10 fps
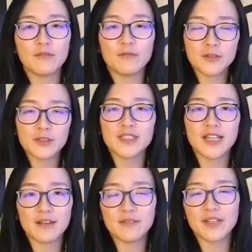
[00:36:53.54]
first
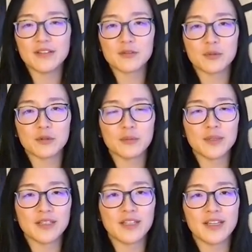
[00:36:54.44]
step in
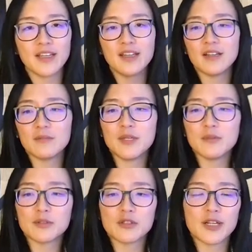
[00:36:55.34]
interpretability that
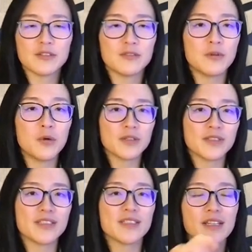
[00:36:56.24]
people are trying to
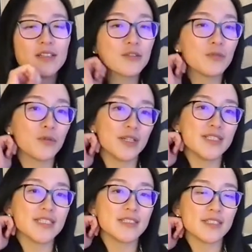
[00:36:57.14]
focus. So for
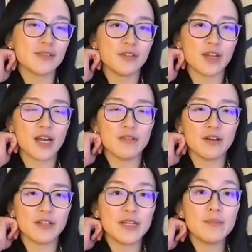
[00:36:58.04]
instance, if you have
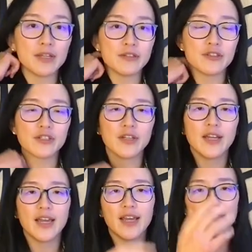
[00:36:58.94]
an image
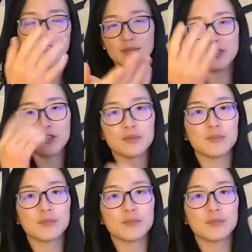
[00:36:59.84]
and this image is